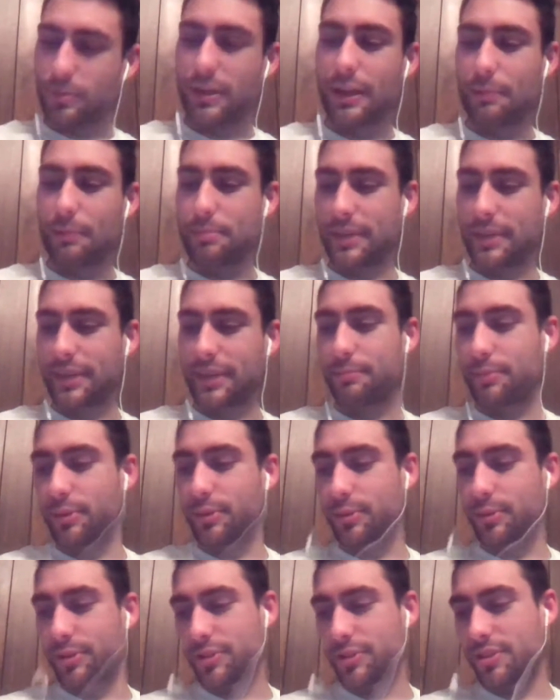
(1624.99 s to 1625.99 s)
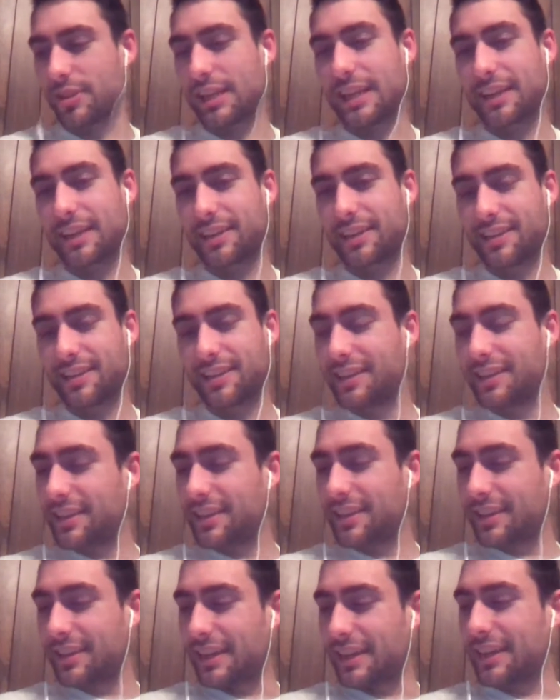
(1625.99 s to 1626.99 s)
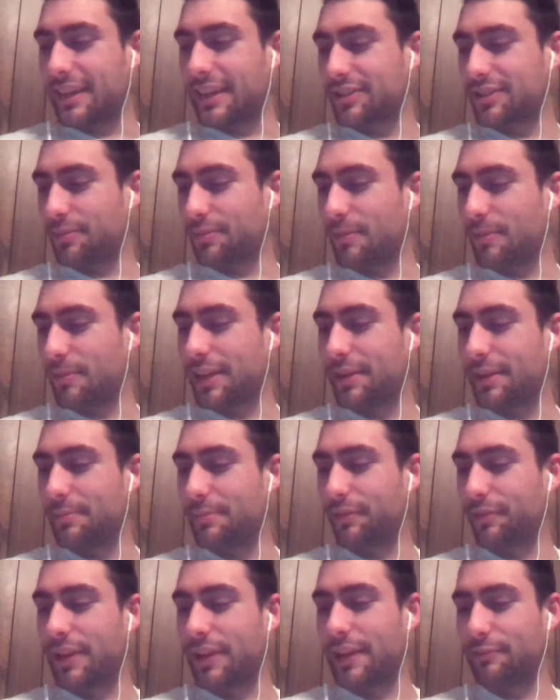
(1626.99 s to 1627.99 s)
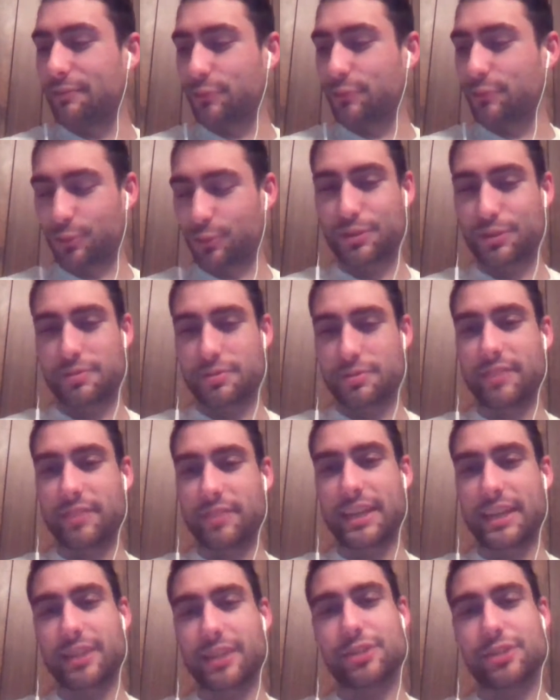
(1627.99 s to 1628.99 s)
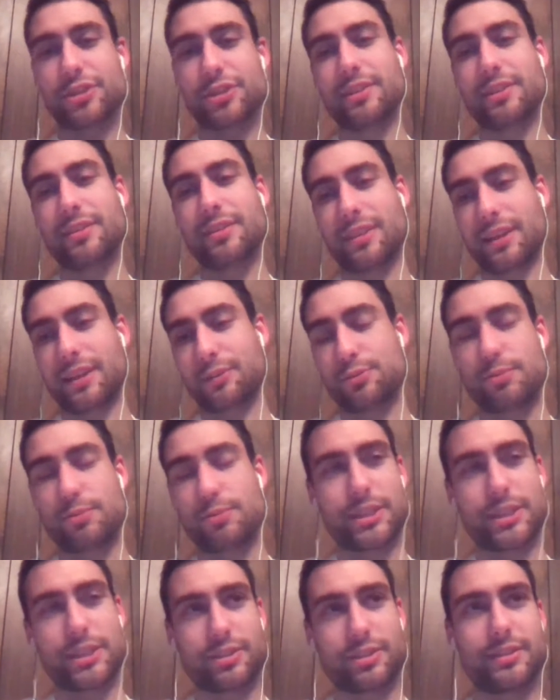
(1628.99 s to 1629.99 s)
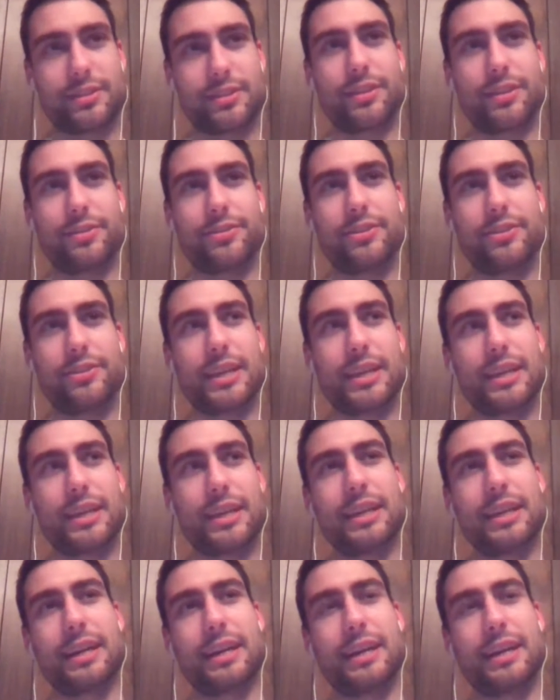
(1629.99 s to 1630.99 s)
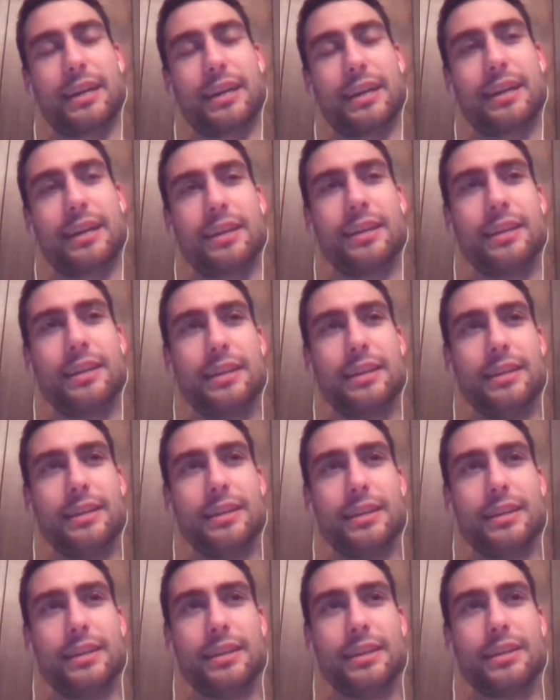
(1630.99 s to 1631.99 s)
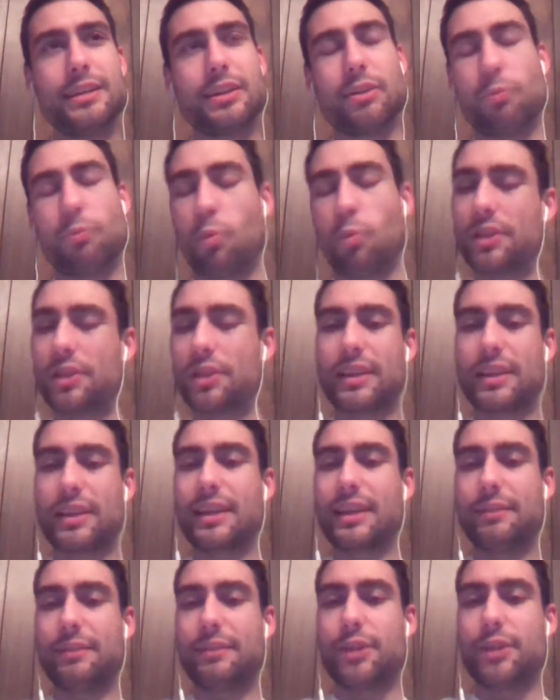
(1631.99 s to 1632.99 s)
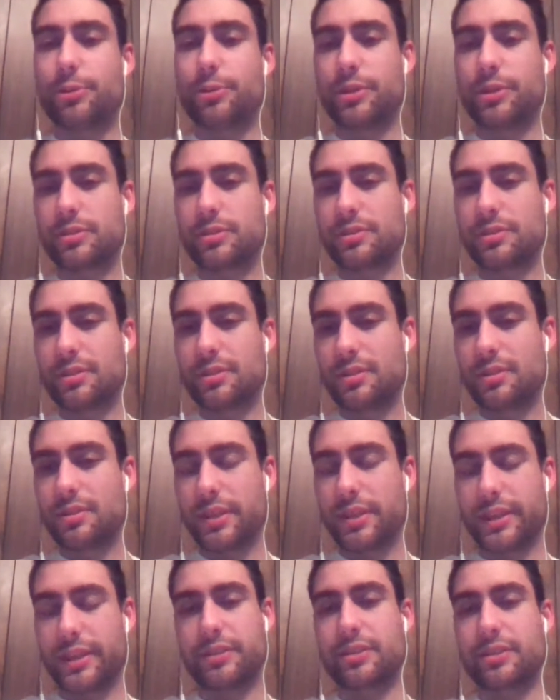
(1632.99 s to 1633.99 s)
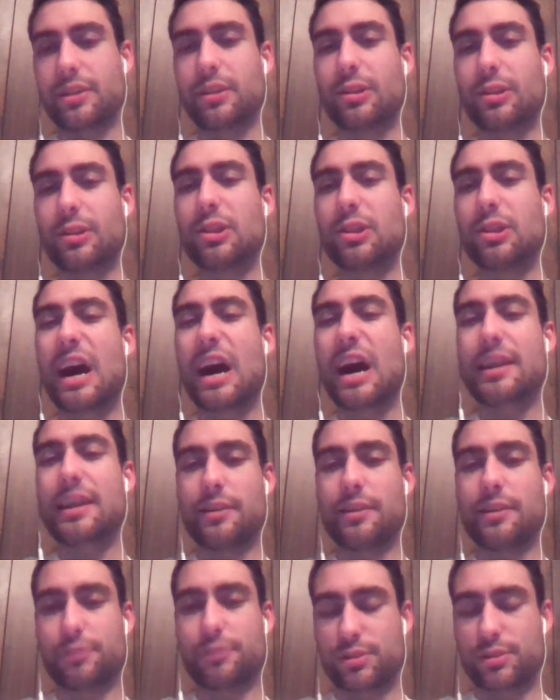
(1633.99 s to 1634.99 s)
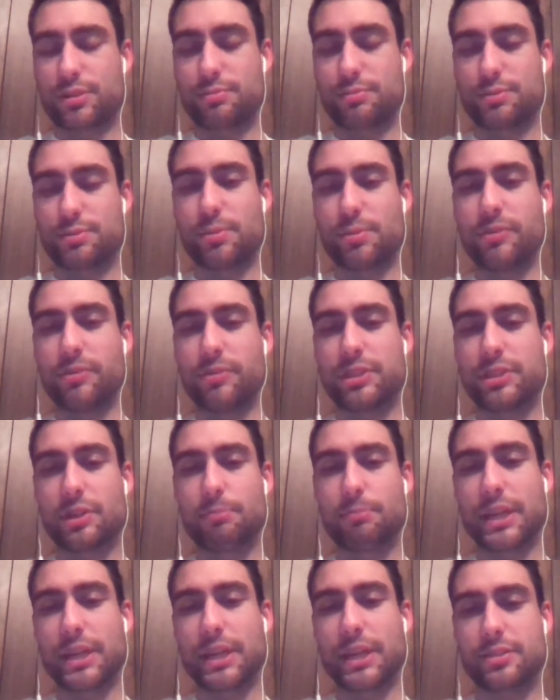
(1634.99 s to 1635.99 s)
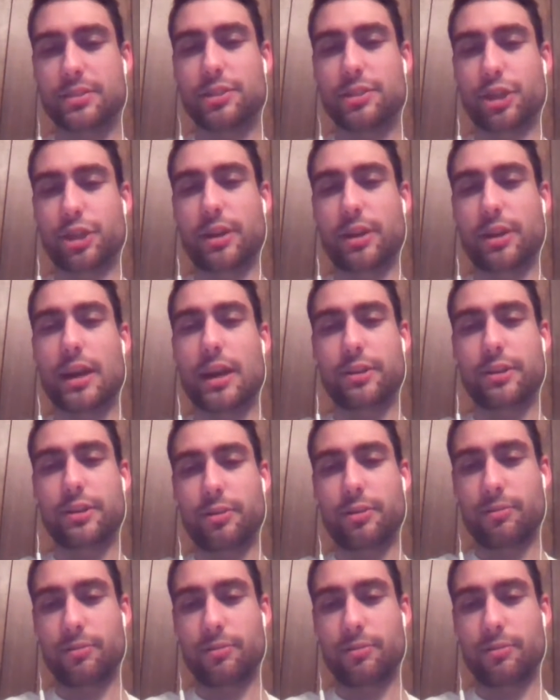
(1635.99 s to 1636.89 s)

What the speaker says: pick up your slack. So my number 5 was Christmas Vacation. I was watching it the other day. One thing I have noticed is a lot of Christmas movies are based in Chicago,